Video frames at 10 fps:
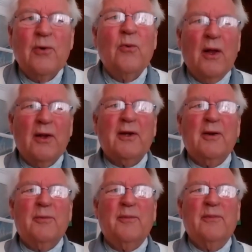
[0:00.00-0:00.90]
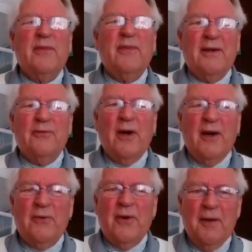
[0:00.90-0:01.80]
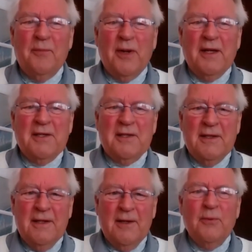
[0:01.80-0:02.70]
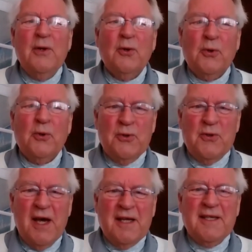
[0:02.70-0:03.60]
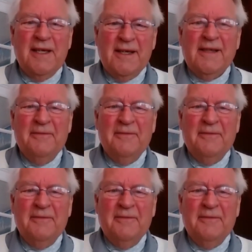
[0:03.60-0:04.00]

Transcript: welcome, you found the right place. We all do that here.